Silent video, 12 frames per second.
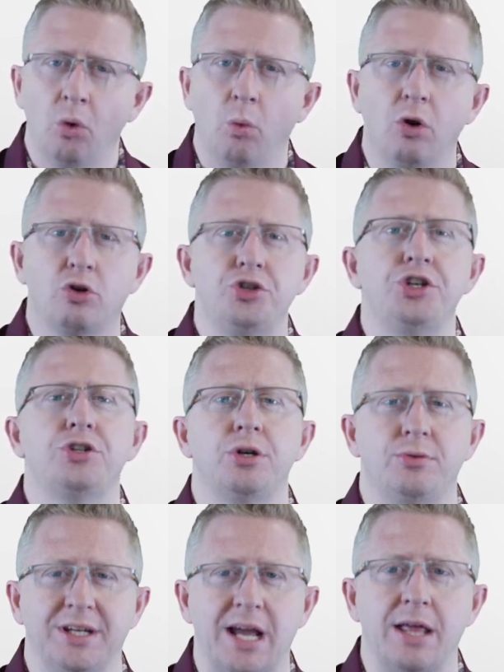What could you
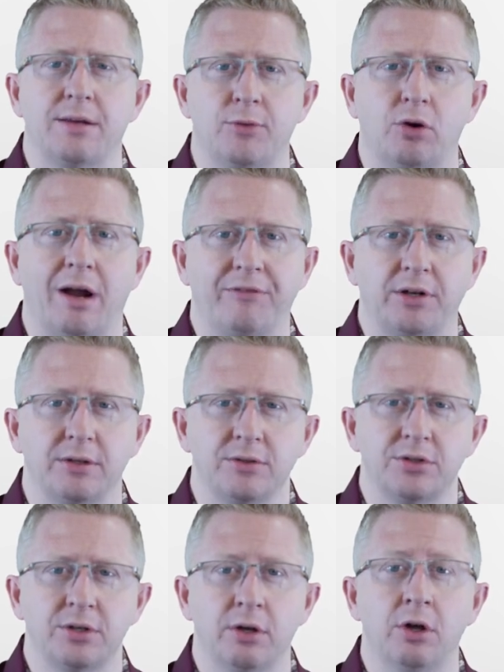do to gather more
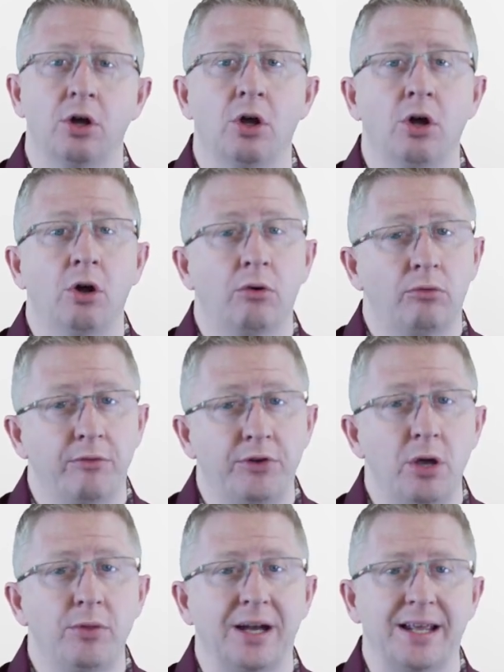evidence?
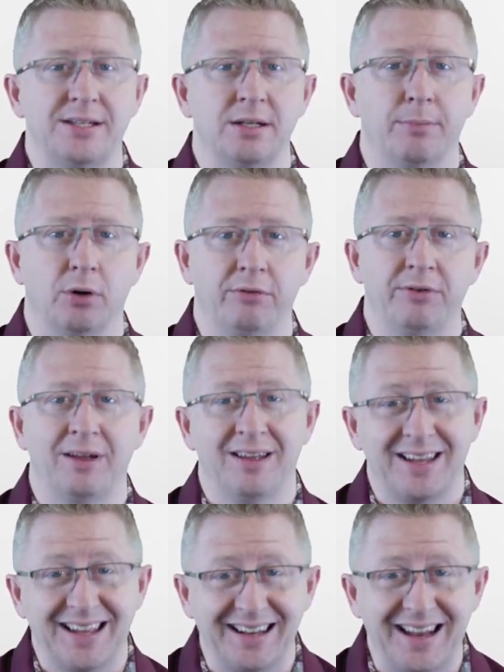Review the list above,
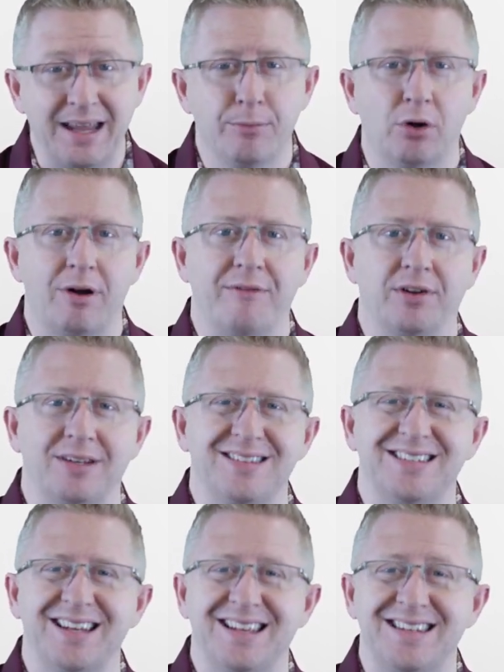collate more
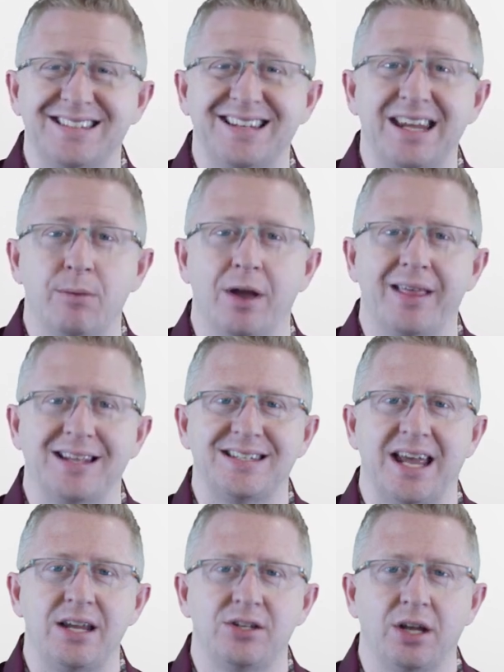evidence and see where that
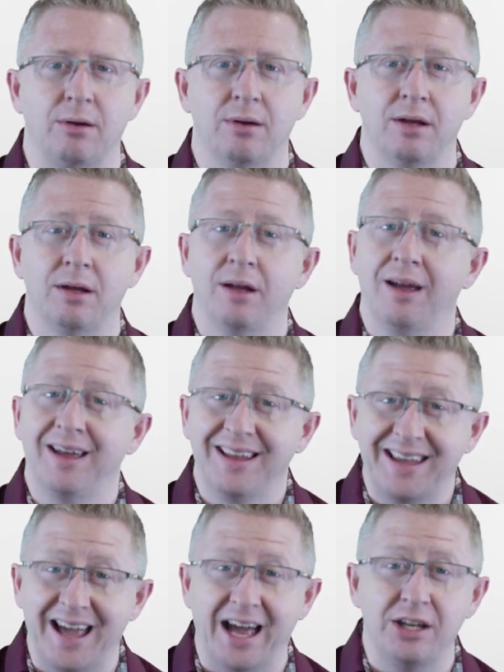takes you.
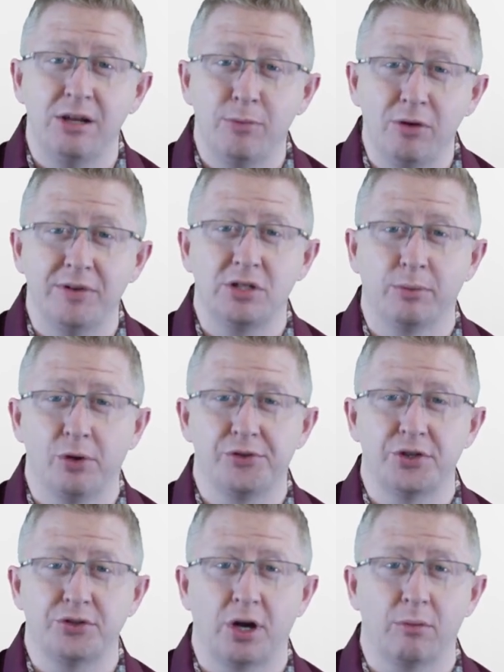Can you move it towards
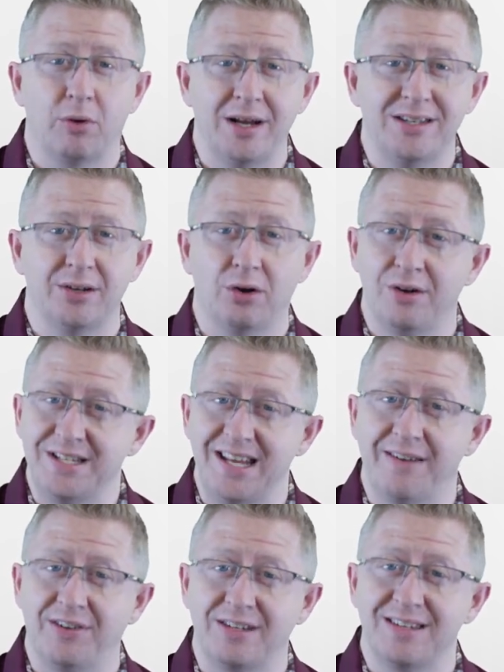the top right, or is
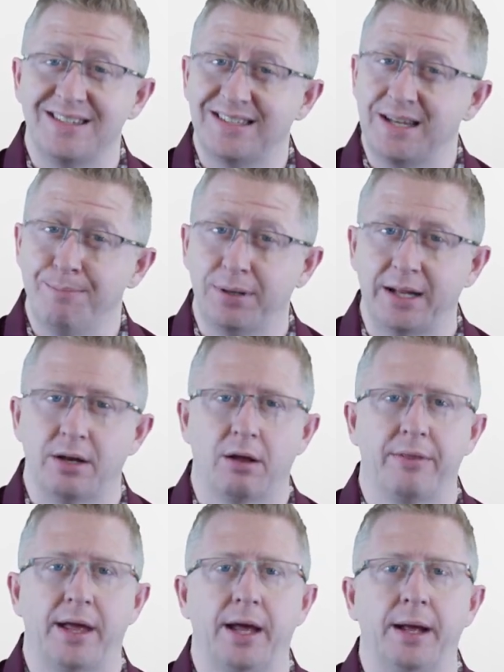the evidence simply
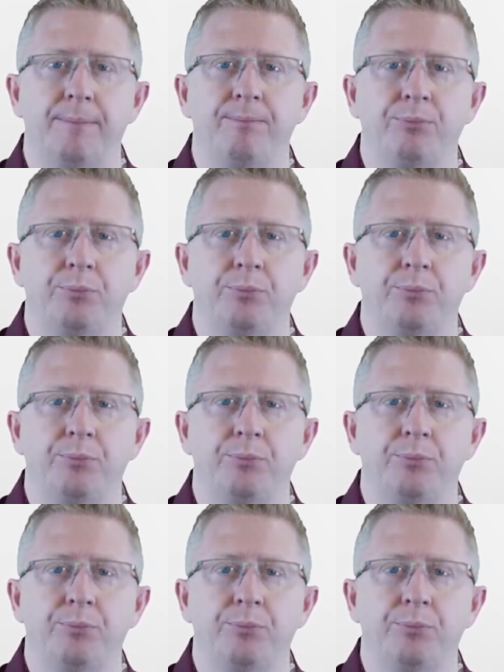not there?